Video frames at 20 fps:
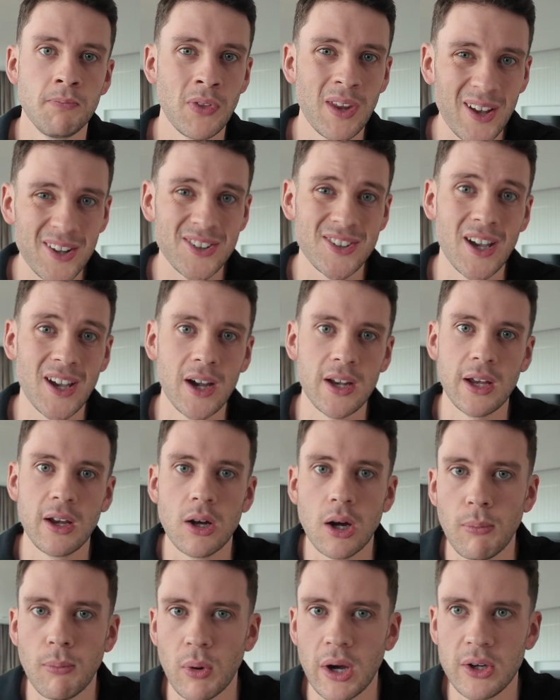a side
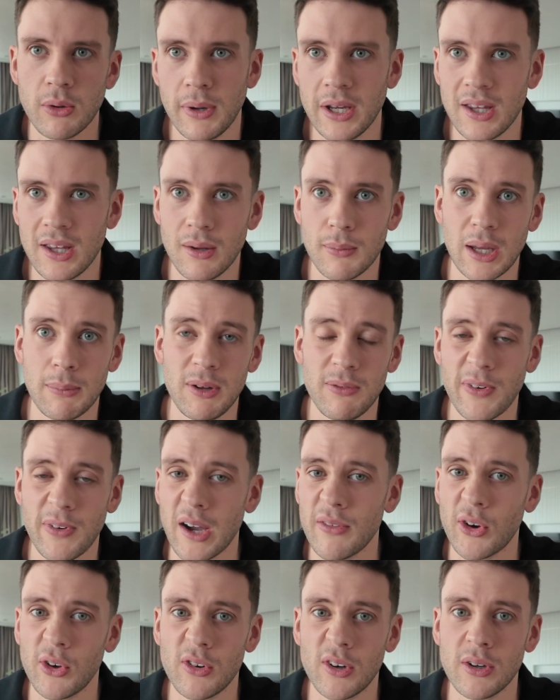income where you're making maybe
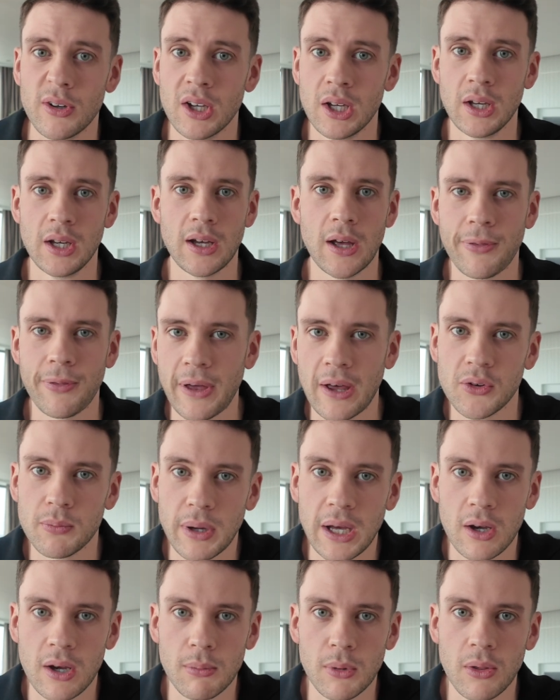£500,
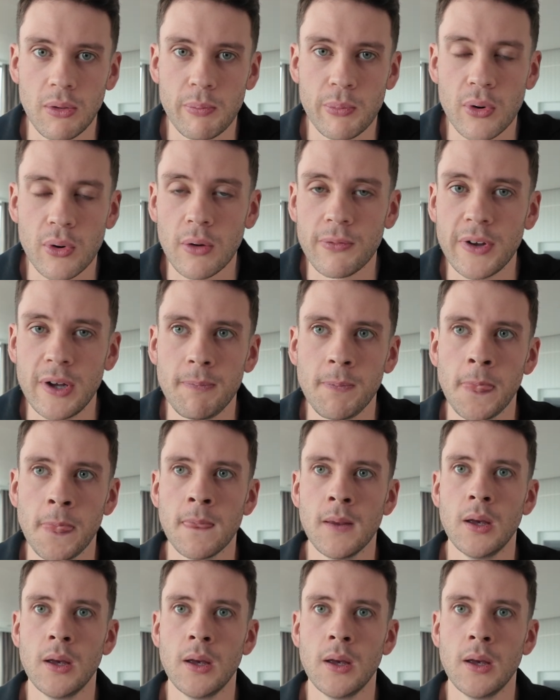£1,000 a month profit,